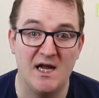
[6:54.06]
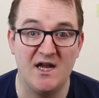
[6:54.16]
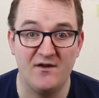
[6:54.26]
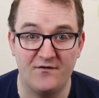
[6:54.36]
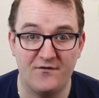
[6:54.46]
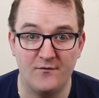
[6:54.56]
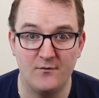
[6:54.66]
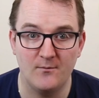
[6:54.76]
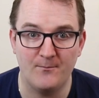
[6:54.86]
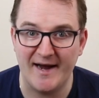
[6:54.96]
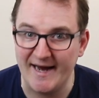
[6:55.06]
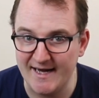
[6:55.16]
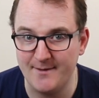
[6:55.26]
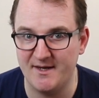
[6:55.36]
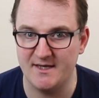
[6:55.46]
If by
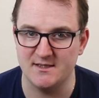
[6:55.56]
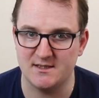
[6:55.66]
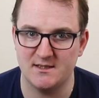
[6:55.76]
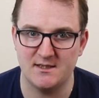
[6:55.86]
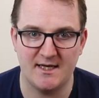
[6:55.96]
any means